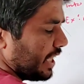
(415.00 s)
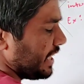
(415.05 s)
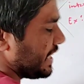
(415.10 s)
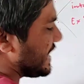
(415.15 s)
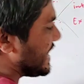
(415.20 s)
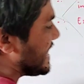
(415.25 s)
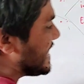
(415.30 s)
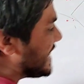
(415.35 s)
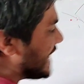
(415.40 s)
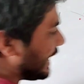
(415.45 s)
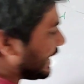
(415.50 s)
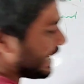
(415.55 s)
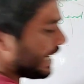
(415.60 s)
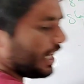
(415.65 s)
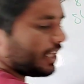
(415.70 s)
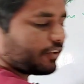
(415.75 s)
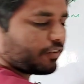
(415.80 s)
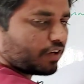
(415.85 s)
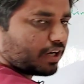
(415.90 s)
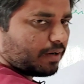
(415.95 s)
are
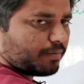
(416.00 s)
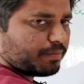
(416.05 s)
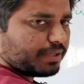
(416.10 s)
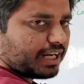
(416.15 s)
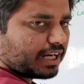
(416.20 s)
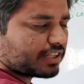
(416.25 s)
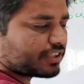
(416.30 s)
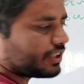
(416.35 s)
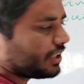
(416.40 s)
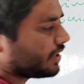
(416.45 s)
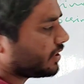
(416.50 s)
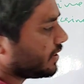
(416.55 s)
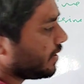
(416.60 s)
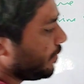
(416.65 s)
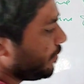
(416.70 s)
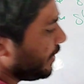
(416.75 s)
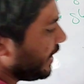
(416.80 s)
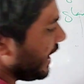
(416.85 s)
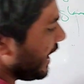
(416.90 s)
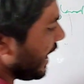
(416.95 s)
detached from duct
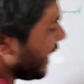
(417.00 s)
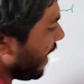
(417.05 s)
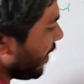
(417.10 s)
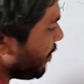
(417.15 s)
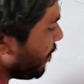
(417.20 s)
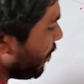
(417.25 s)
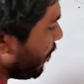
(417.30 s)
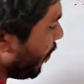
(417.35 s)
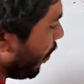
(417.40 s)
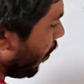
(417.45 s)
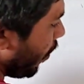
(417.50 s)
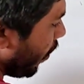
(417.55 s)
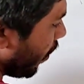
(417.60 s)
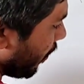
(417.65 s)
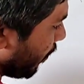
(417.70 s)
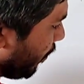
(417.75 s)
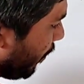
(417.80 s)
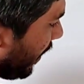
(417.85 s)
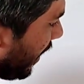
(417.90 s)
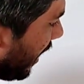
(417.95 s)
system, they have
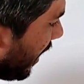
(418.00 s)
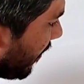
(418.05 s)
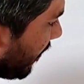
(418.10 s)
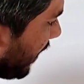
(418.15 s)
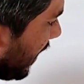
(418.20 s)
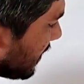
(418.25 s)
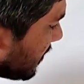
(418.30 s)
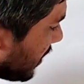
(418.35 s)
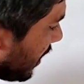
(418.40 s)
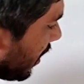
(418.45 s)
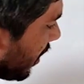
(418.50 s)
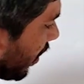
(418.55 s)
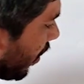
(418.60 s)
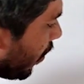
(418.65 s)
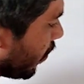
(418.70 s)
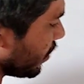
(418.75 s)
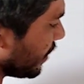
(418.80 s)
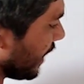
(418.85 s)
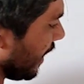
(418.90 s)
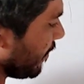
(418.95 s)
more blood vessel
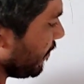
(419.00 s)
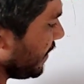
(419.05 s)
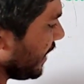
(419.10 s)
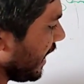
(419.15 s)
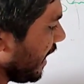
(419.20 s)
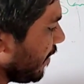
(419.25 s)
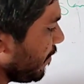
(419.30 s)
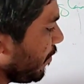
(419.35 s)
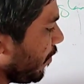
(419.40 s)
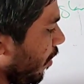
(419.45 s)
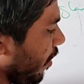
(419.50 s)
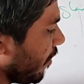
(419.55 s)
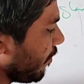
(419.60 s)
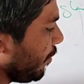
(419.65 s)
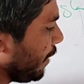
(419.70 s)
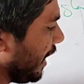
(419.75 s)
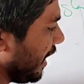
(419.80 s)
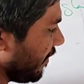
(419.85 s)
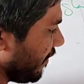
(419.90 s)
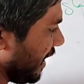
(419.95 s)
around them. They have more
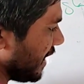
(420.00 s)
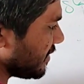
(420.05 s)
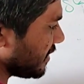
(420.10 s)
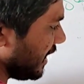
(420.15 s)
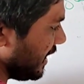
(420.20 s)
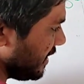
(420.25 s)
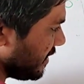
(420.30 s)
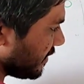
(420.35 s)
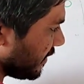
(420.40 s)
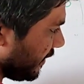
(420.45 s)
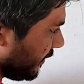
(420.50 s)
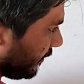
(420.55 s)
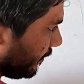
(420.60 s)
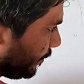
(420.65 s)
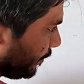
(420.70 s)
blood vessels